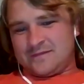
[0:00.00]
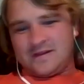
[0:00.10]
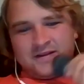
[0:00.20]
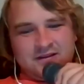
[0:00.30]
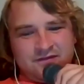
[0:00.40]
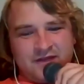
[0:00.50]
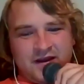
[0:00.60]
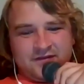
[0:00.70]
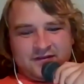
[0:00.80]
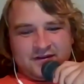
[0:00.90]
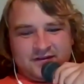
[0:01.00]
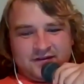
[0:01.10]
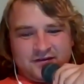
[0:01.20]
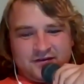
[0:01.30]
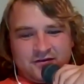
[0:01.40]
I think the
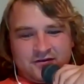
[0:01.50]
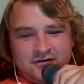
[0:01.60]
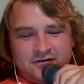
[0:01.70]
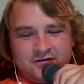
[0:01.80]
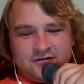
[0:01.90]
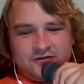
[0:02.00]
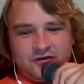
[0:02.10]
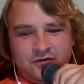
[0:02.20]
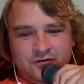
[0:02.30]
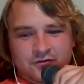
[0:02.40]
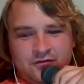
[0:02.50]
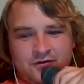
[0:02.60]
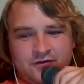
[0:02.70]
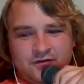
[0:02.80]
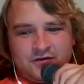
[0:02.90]
560s are all
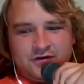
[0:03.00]
2-doors.